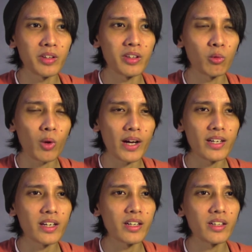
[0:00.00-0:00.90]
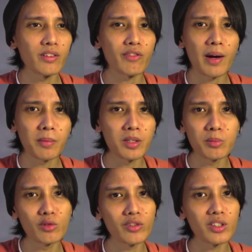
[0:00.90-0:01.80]
YA family
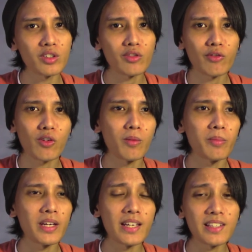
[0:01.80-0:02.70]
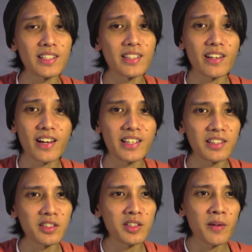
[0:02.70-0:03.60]
movies from the 80s and the
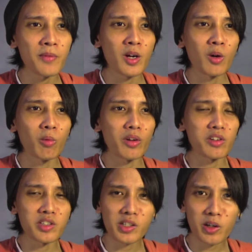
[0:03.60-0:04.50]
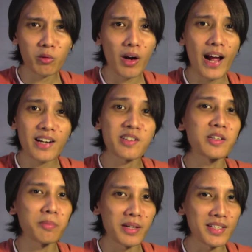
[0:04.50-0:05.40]
90s where the children were actually
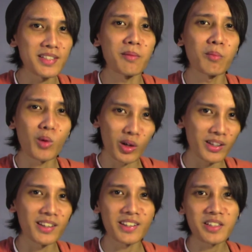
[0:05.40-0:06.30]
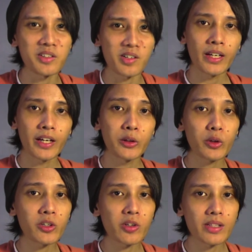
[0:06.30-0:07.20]
placed in mortal danger. And you
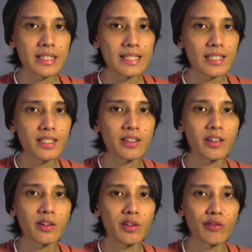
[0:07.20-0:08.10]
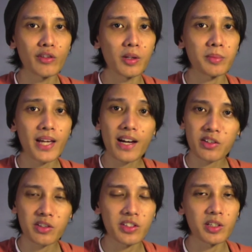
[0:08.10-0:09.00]
can really see it in the film's
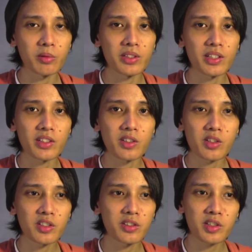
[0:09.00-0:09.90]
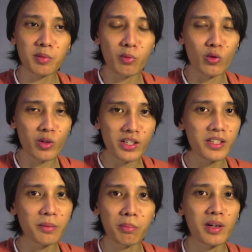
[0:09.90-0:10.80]
action sequences. There's some really
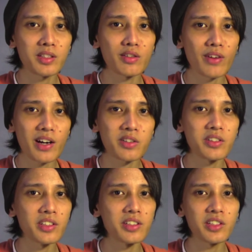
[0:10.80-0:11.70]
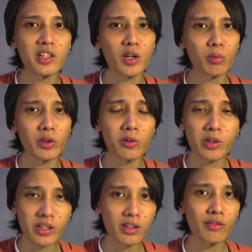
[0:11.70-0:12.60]
impressive action scenes here with
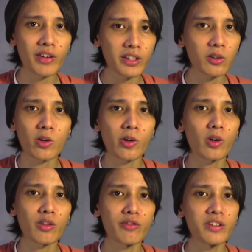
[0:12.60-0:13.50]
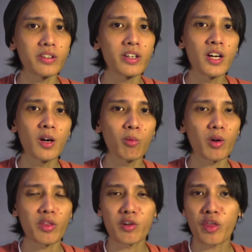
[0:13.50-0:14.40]
real fight choreography where
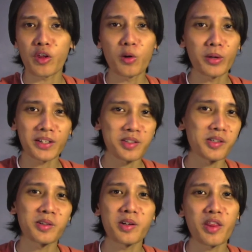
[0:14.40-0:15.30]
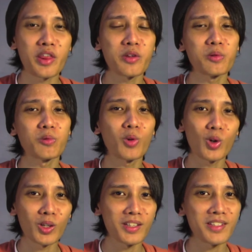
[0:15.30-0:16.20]
they're throwing children through
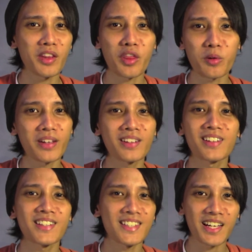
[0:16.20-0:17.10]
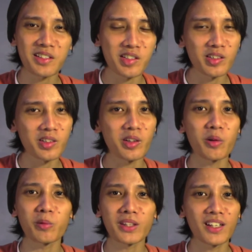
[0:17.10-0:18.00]
walls and throwing things at children
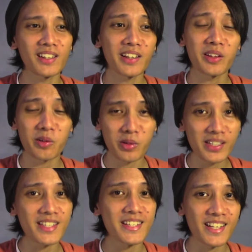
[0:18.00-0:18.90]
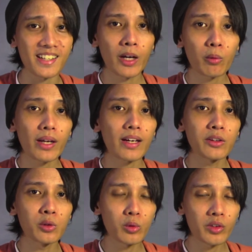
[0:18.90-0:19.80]
and whatnot, and they really sell it. And while I
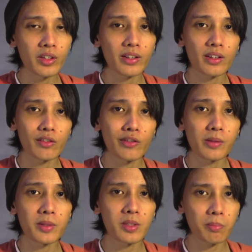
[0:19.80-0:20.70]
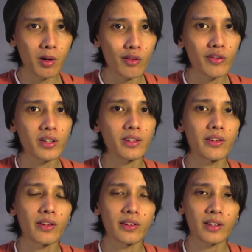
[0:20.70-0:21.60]
do think that the film is imperfect
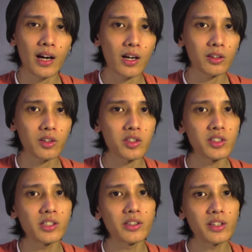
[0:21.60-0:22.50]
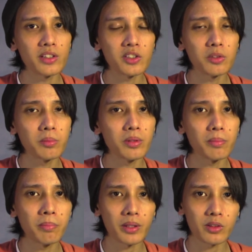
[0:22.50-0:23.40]
and that the character still needs to be
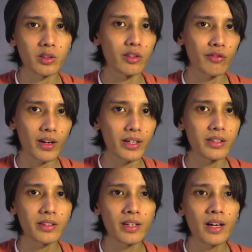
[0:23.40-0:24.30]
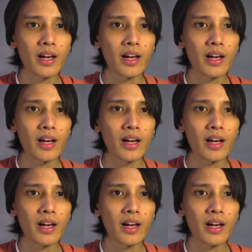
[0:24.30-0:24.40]
better defined,